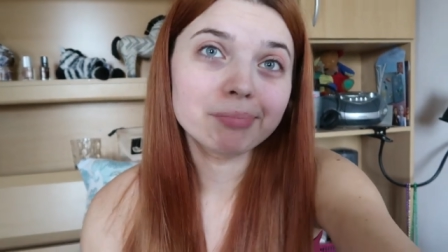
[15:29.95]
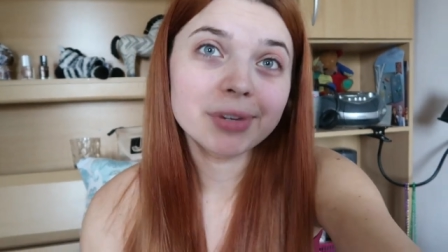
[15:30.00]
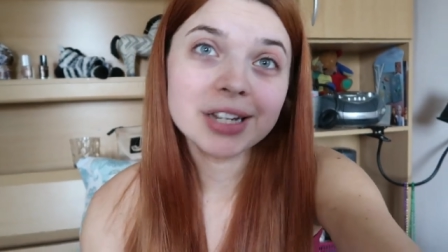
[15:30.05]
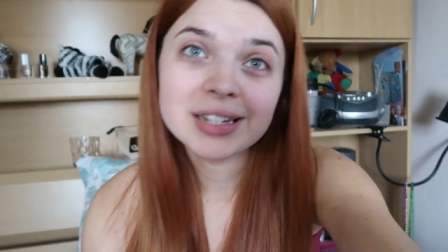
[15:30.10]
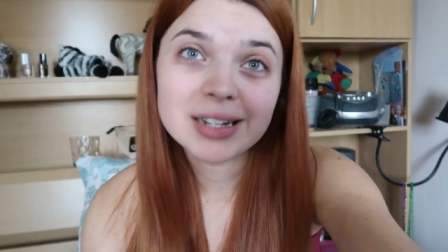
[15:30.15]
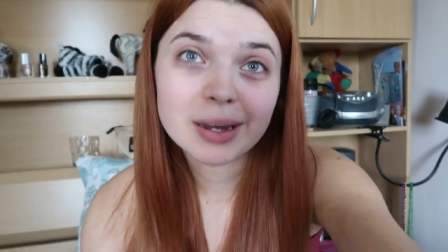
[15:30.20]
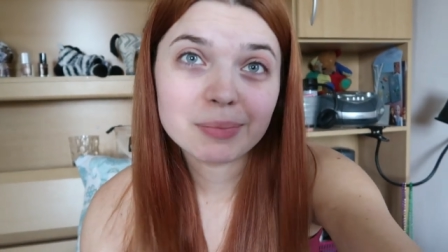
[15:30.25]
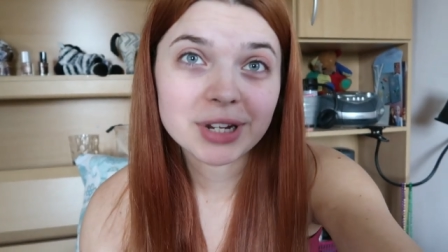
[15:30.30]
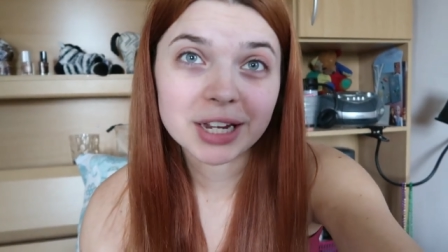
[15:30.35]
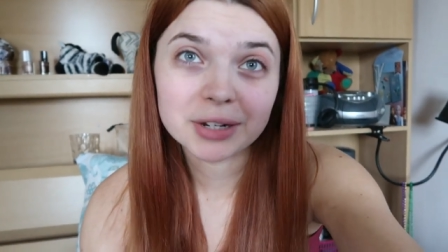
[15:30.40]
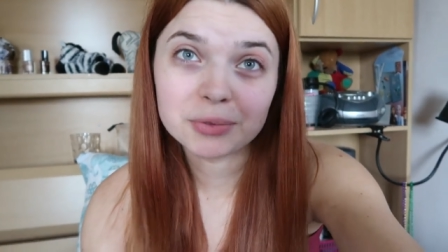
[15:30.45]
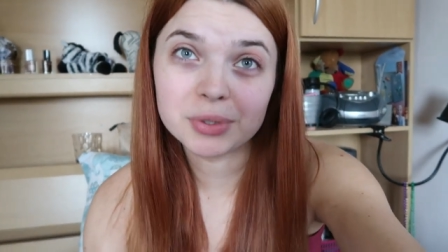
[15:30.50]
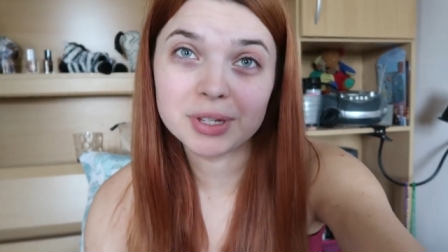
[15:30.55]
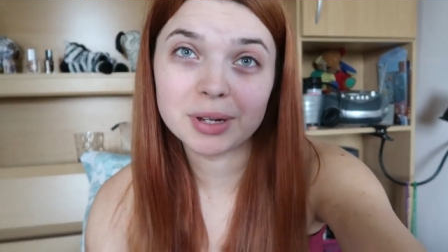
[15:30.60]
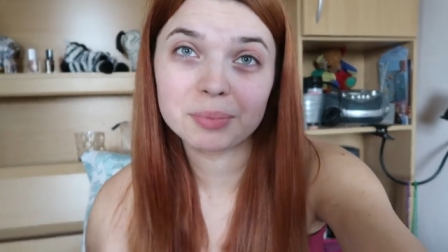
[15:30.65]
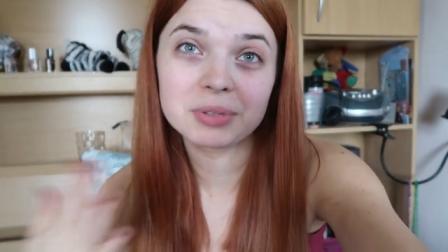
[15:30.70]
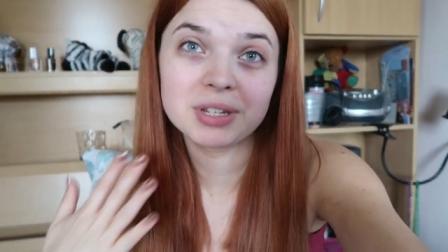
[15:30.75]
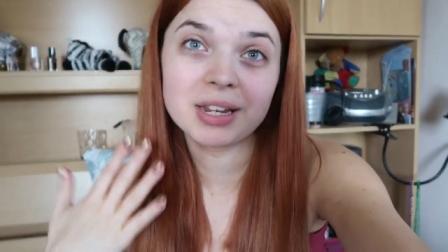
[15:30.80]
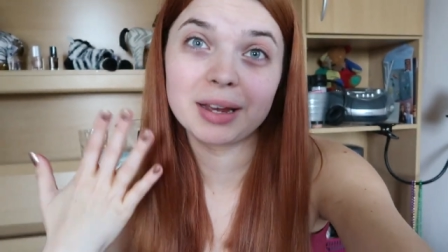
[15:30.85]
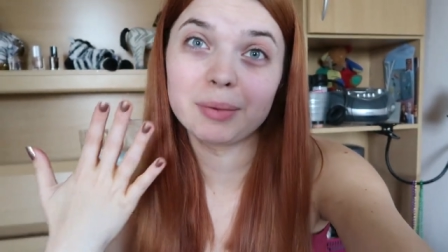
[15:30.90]
my stepdad
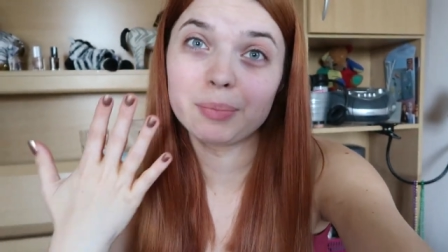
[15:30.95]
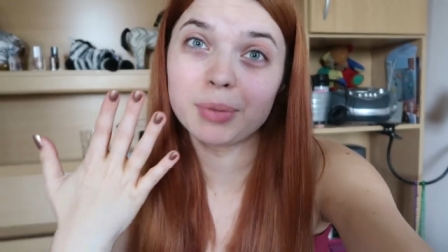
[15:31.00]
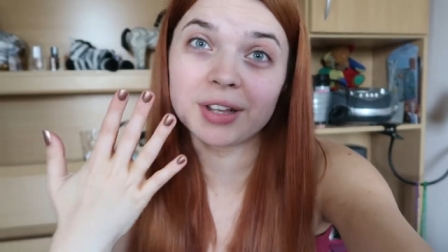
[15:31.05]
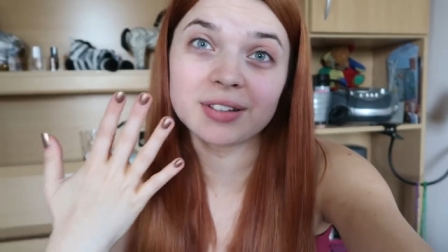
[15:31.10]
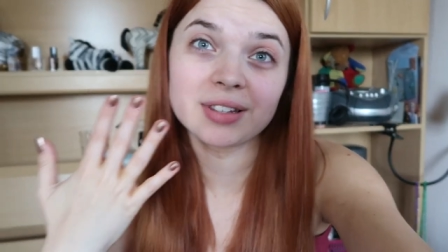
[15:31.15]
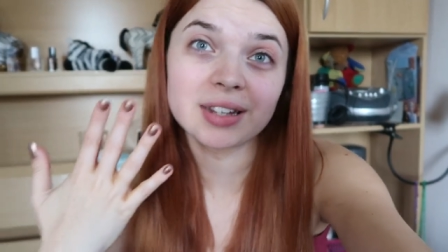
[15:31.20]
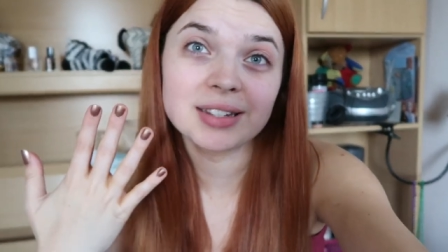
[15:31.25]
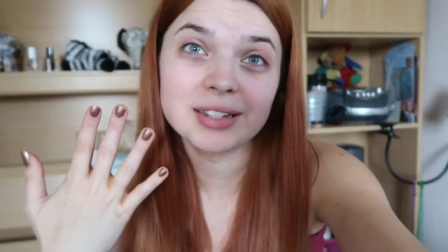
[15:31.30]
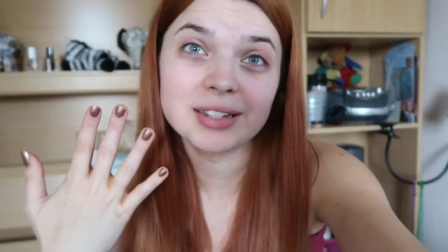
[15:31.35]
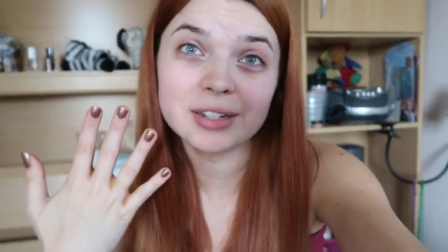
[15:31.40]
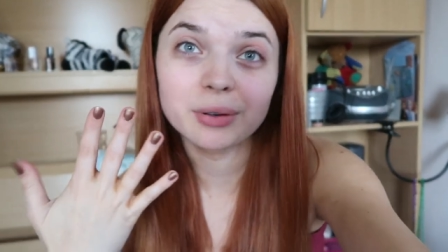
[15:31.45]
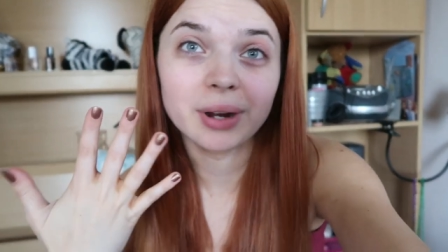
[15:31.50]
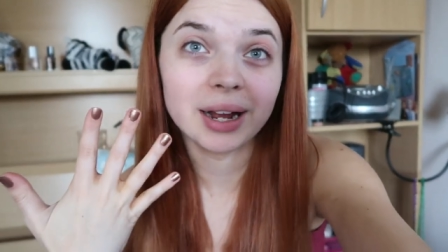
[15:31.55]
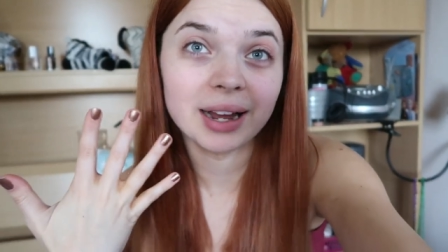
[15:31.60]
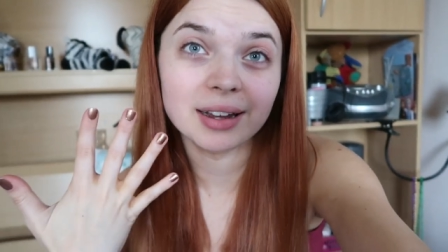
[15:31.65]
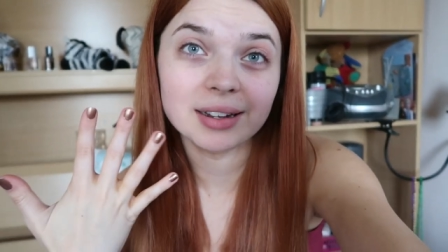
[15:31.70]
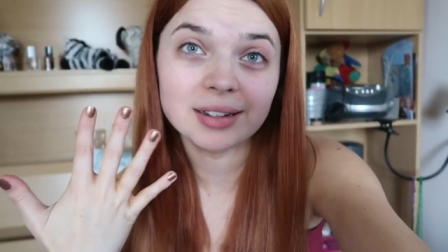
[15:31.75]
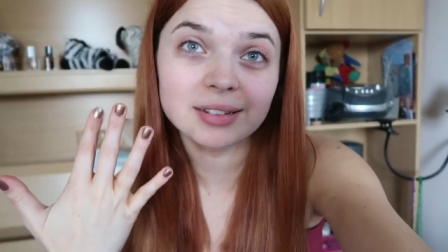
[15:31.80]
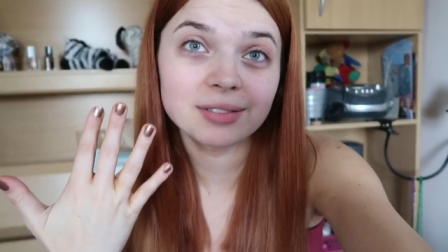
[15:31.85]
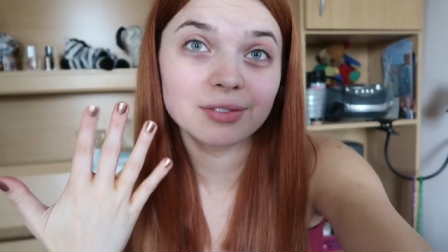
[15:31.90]
was upset because I still
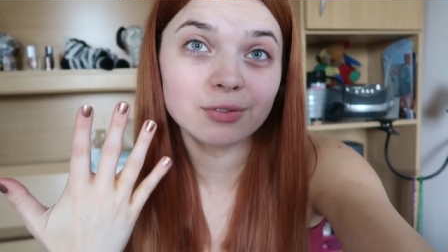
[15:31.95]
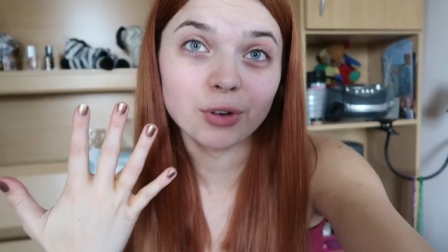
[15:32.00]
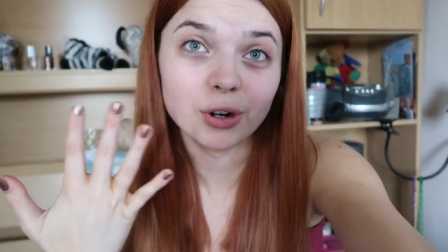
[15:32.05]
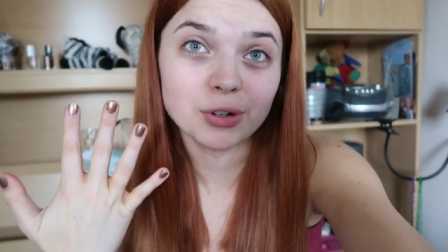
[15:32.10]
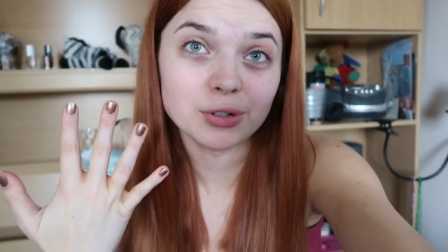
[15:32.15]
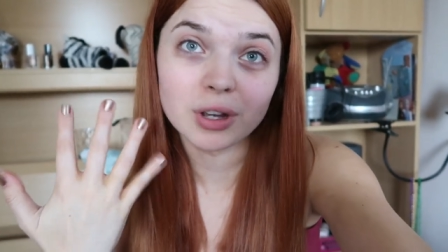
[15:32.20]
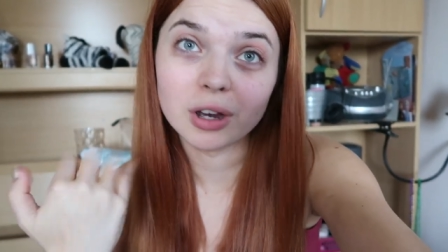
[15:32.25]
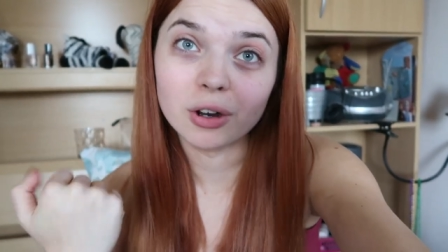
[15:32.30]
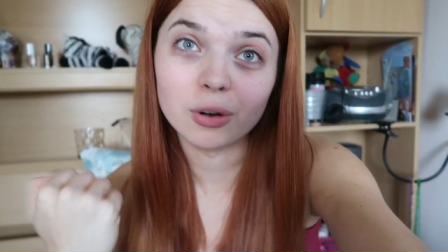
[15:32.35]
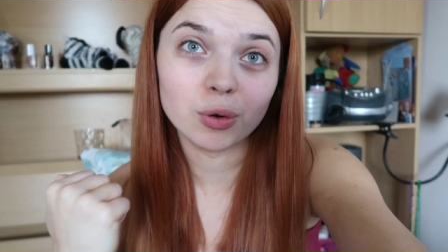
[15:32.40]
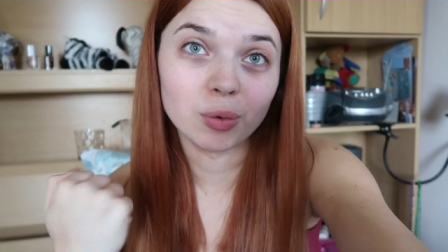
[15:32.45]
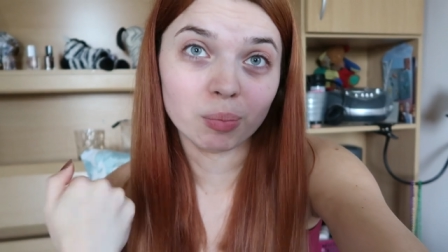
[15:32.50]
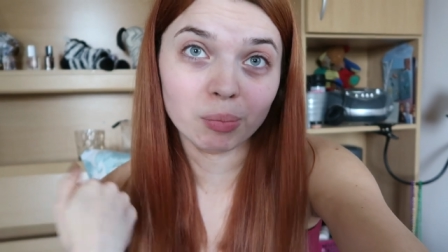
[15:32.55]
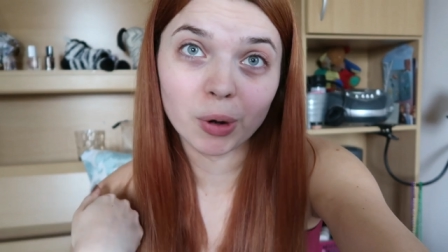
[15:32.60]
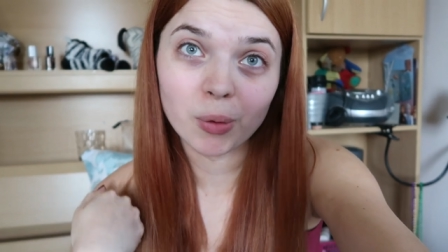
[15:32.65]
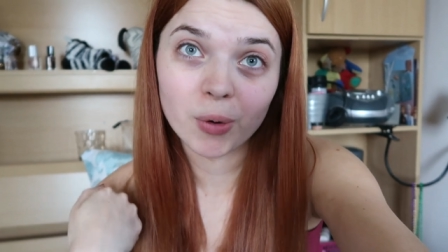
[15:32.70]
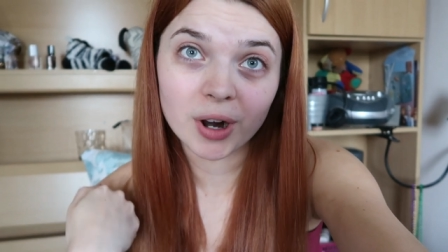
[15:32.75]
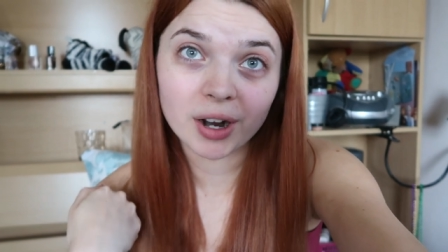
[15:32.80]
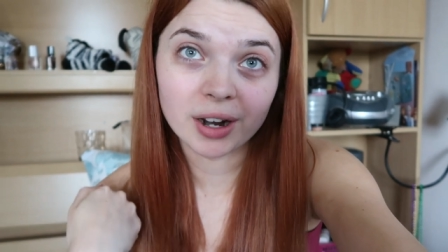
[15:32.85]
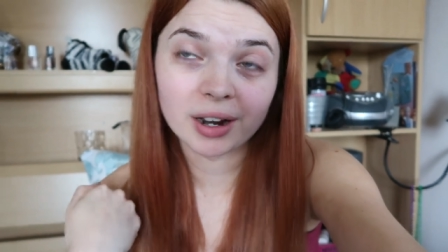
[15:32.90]
had rose gold
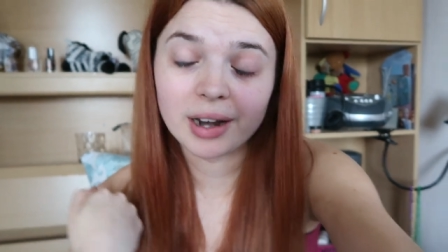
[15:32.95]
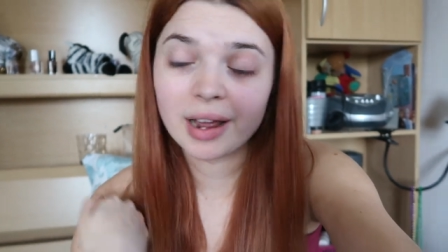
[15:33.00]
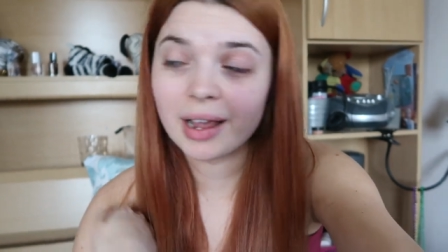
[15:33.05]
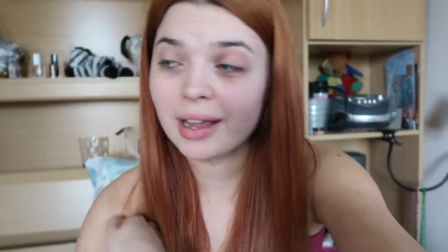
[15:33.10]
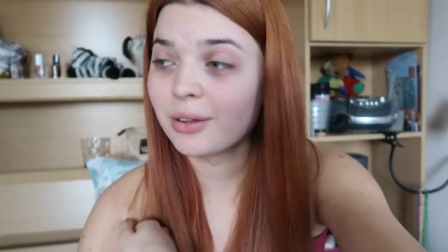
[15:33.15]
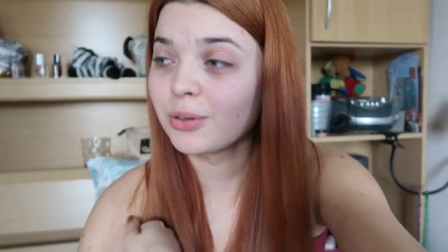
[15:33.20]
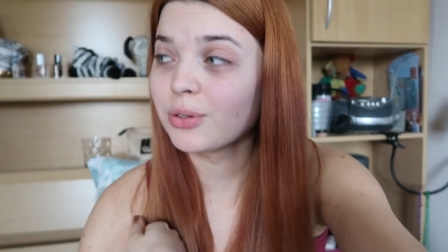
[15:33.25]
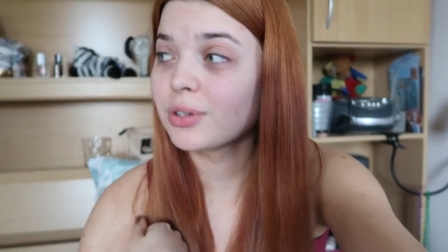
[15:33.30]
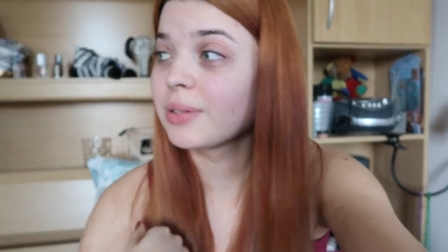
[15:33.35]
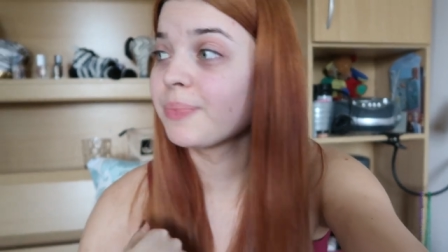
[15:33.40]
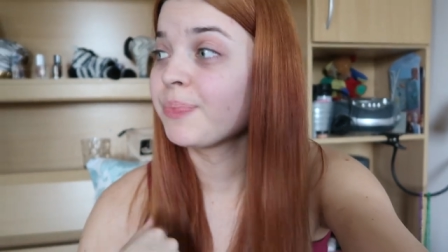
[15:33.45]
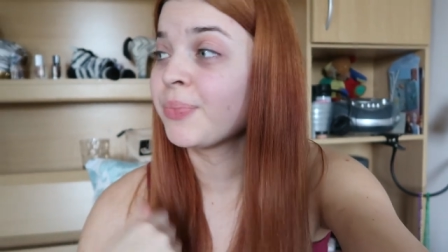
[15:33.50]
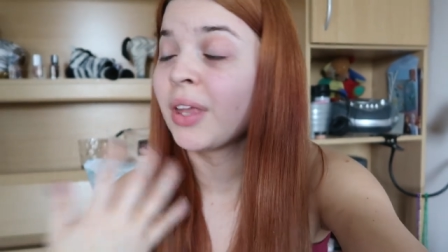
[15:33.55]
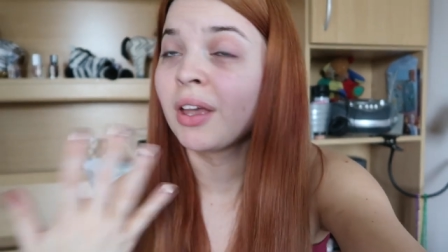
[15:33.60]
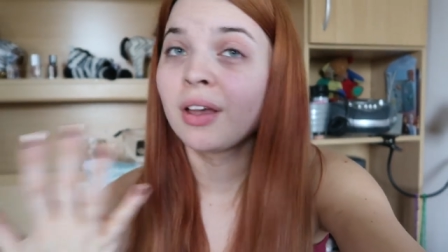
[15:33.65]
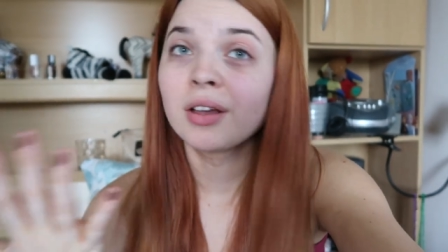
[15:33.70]
Moana nails.